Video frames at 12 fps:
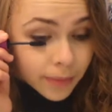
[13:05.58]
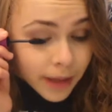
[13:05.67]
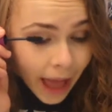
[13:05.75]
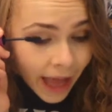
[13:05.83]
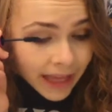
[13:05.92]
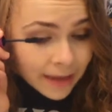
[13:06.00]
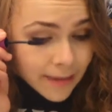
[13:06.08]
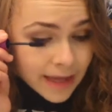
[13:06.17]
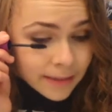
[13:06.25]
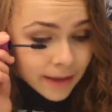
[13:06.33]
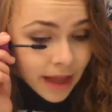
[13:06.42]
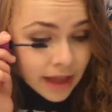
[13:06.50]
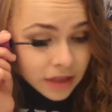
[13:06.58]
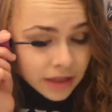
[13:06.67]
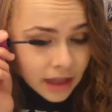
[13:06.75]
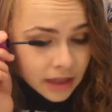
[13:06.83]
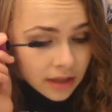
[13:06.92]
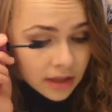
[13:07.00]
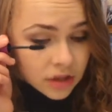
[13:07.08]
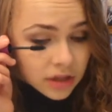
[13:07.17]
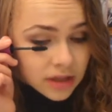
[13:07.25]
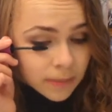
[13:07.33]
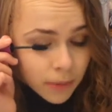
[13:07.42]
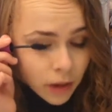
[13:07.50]
black it makes my lashes. It's
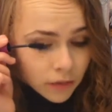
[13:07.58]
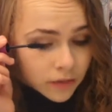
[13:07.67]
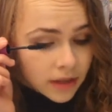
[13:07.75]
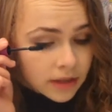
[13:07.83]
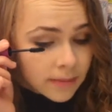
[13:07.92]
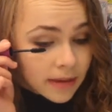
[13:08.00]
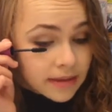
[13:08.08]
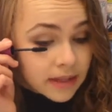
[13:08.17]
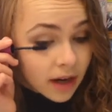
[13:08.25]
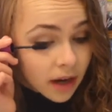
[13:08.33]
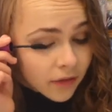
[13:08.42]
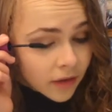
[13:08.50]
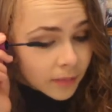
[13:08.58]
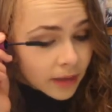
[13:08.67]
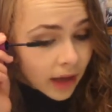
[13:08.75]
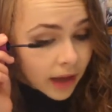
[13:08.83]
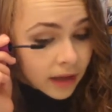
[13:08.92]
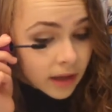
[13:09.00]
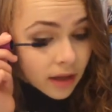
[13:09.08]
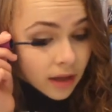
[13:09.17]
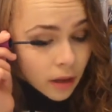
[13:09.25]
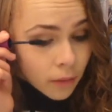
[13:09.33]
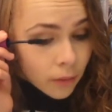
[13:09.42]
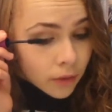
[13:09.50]
just the perfect mascara for me. I
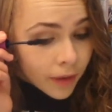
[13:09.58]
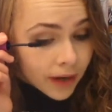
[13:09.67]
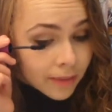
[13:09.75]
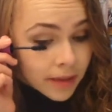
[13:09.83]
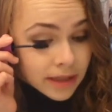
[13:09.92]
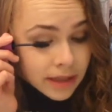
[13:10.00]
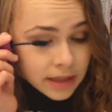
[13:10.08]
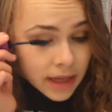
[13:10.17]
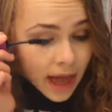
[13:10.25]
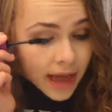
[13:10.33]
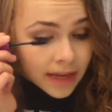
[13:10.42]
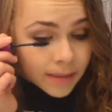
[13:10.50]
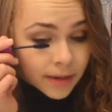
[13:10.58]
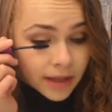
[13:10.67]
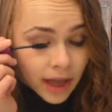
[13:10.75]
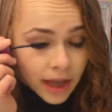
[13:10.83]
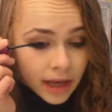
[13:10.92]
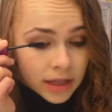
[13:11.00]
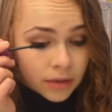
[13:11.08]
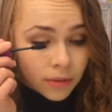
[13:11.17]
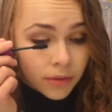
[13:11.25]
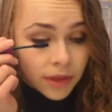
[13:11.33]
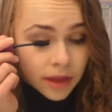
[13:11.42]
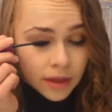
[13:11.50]
would recommend it to anybody, and I
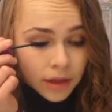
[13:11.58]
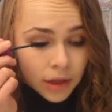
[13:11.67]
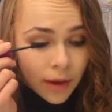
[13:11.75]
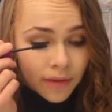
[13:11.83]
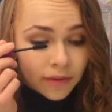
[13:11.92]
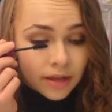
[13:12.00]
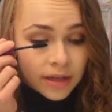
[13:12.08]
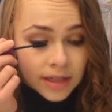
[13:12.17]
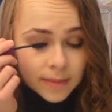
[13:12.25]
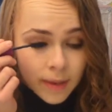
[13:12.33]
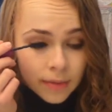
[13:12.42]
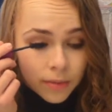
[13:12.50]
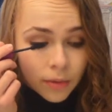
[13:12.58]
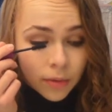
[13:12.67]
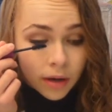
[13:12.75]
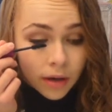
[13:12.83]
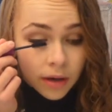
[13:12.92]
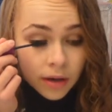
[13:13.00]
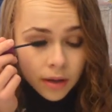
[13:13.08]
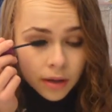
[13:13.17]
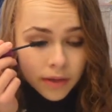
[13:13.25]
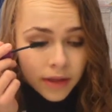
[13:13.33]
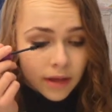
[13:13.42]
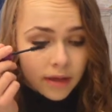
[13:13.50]
don't think that you ever need to spend more
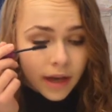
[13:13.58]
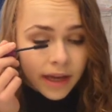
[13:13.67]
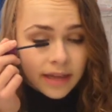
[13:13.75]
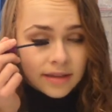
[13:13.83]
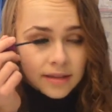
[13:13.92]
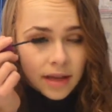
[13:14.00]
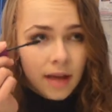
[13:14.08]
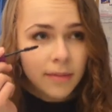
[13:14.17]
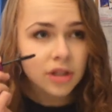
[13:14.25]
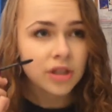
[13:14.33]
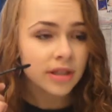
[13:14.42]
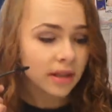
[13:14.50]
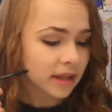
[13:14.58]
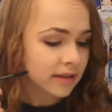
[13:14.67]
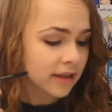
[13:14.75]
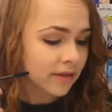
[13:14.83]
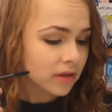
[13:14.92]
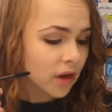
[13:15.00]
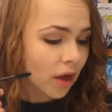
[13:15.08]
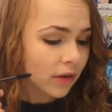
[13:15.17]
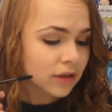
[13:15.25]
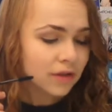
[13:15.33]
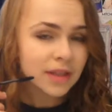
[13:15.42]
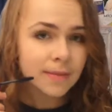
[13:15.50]
than, I guess, how much is it, like
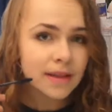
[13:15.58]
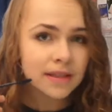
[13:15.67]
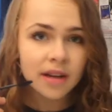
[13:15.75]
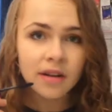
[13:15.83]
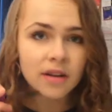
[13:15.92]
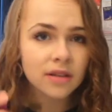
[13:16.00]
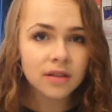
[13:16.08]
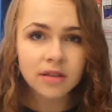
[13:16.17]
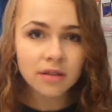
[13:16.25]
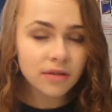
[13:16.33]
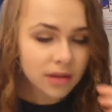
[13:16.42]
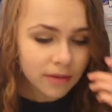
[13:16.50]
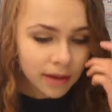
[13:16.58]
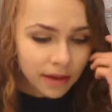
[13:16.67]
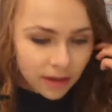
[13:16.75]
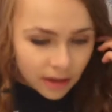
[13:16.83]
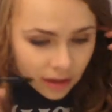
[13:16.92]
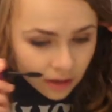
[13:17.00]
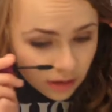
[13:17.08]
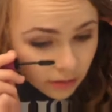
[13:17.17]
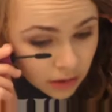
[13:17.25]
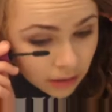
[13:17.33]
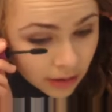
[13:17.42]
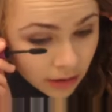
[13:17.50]
$7 for this mascara? Just don't do it.
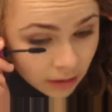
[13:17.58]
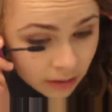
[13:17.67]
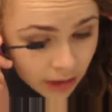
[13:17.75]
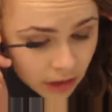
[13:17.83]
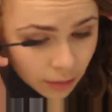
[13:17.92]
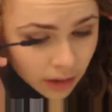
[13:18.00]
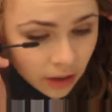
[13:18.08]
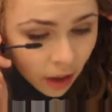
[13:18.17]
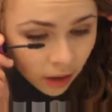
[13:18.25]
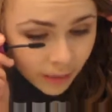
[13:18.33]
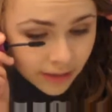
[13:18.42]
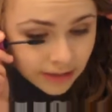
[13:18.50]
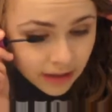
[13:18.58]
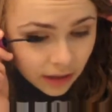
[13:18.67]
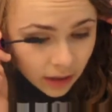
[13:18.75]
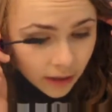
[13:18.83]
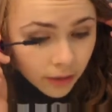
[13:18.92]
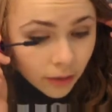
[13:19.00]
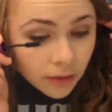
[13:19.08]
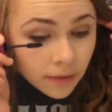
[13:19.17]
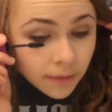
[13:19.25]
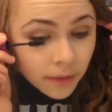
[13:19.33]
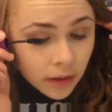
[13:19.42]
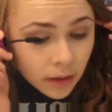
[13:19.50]
Don't do it. You don't need a $20 mascara. Go
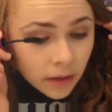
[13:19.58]
to